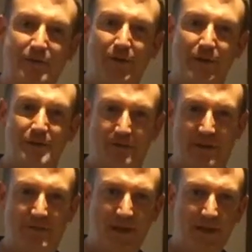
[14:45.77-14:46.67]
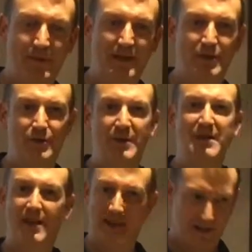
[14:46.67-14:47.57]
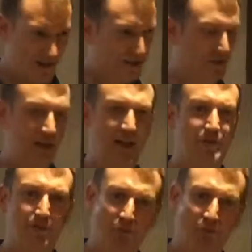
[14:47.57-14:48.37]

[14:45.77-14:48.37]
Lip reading: to follow to make my pastry. Again, you're going to have